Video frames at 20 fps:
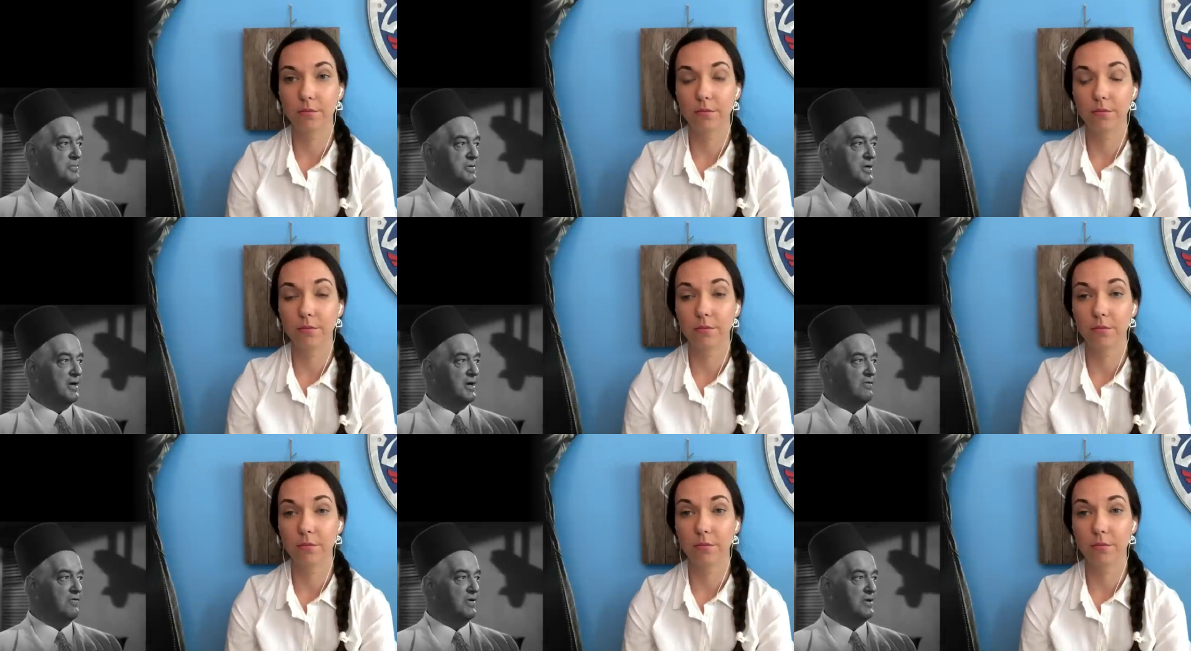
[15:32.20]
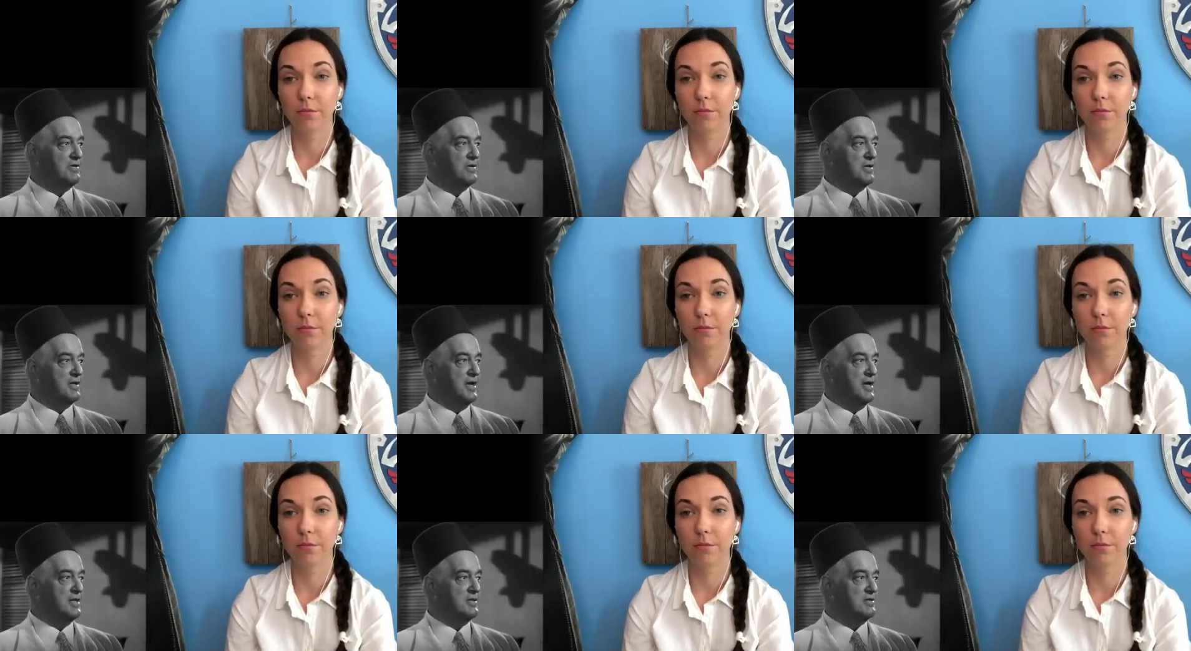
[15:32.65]
Speaker 1: But I'll venture
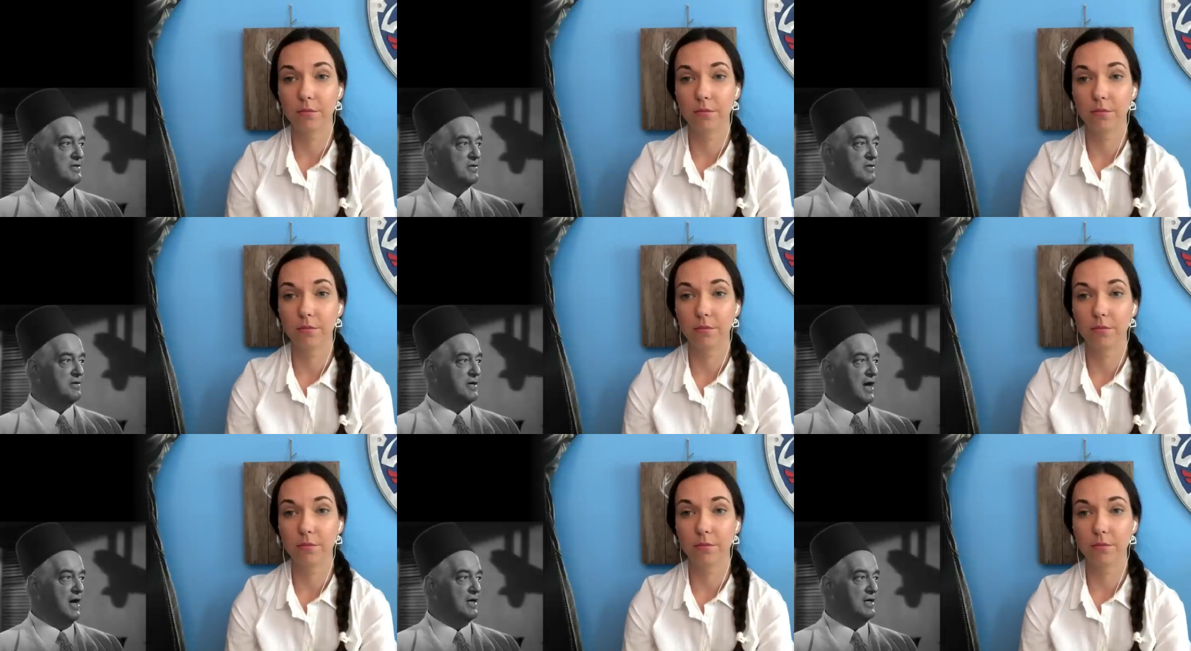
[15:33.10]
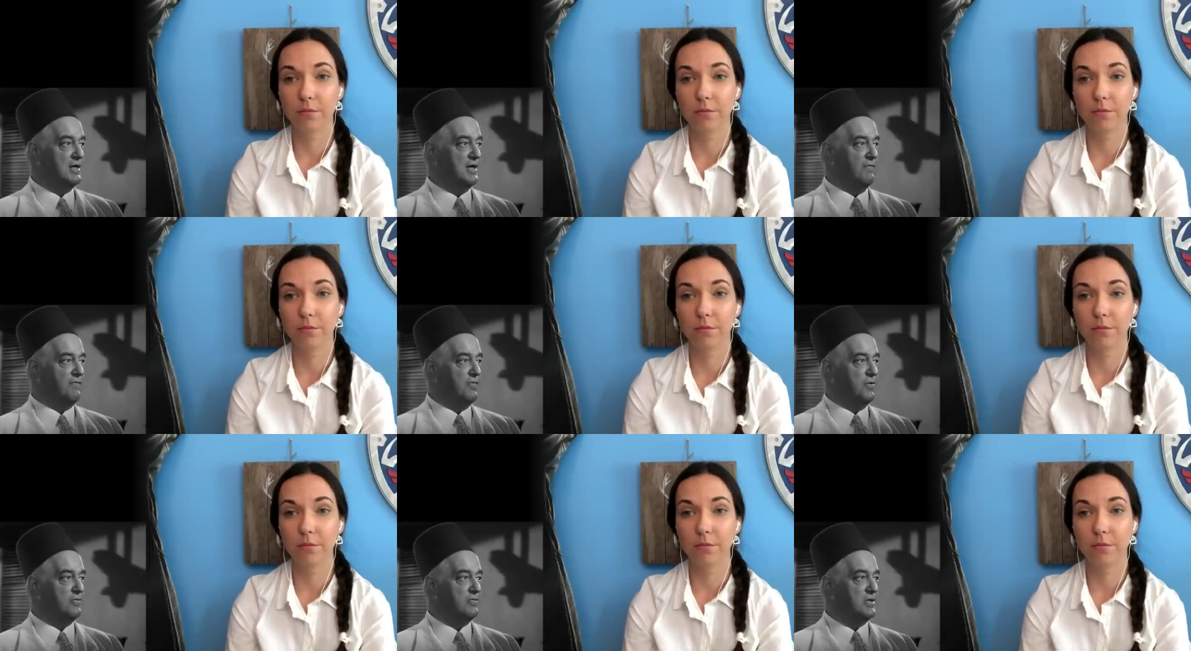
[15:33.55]
to guess that Ugarte
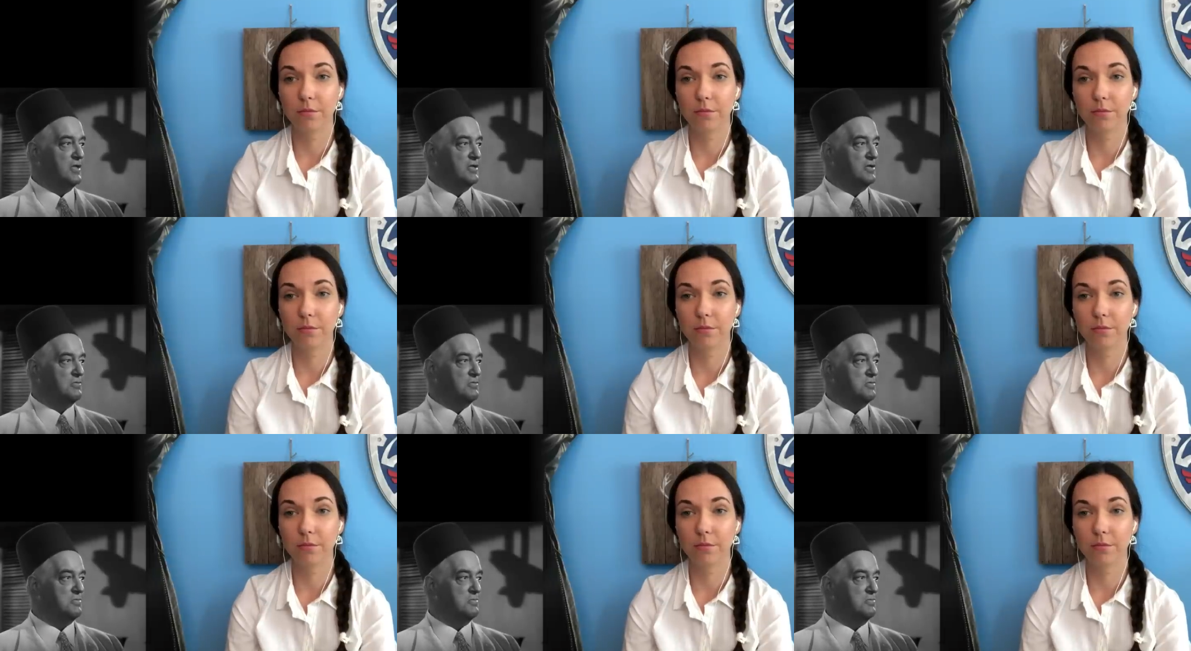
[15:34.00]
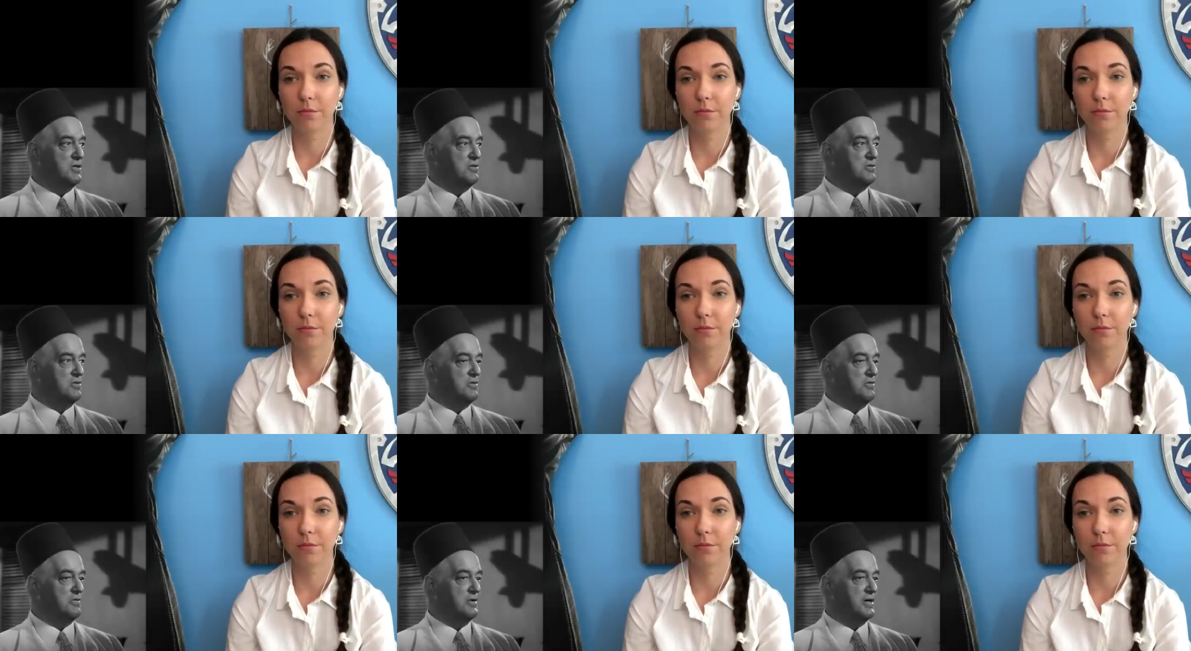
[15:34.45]
left those letters with
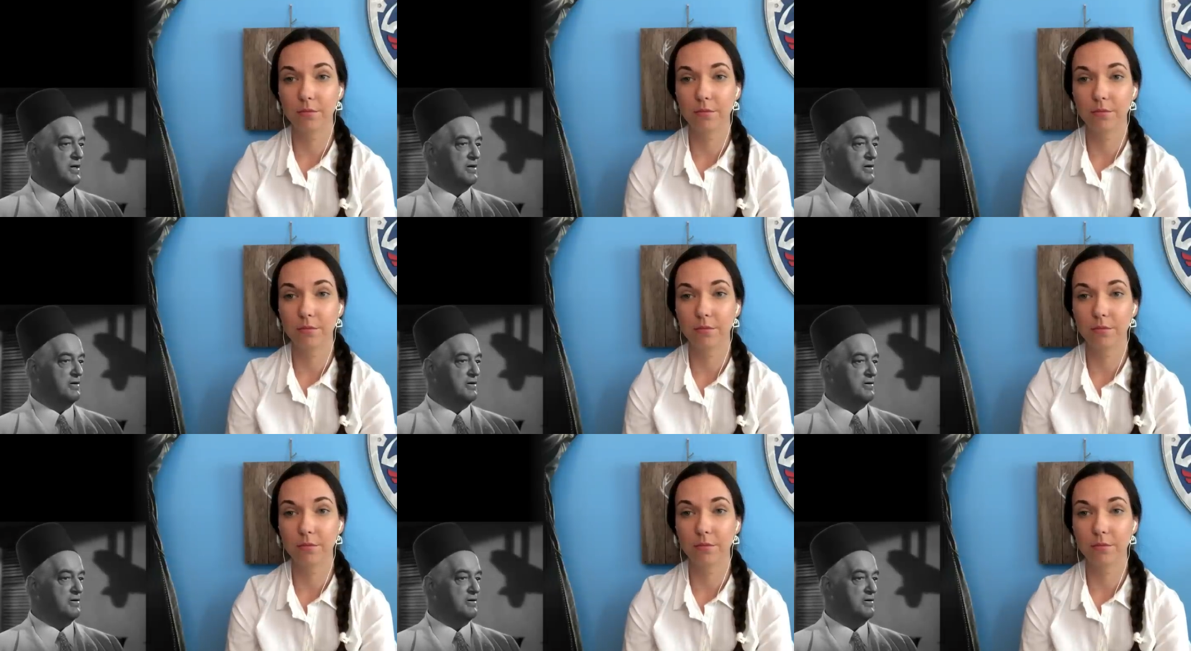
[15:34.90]
Monsieur Rick.